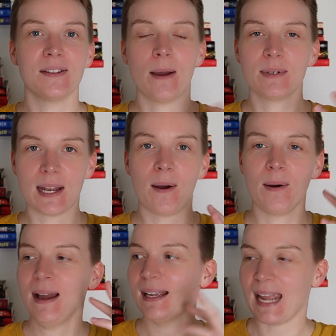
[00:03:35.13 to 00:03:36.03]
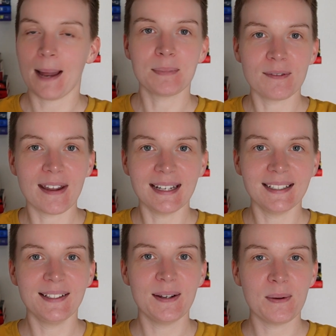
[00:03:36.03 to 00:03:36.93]
That was how
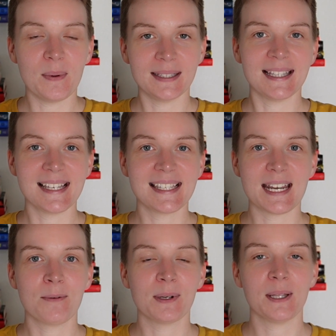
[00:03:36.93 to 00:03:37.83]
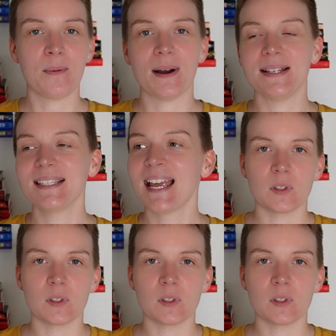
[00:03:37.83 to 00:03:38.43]
captivated with this he really was.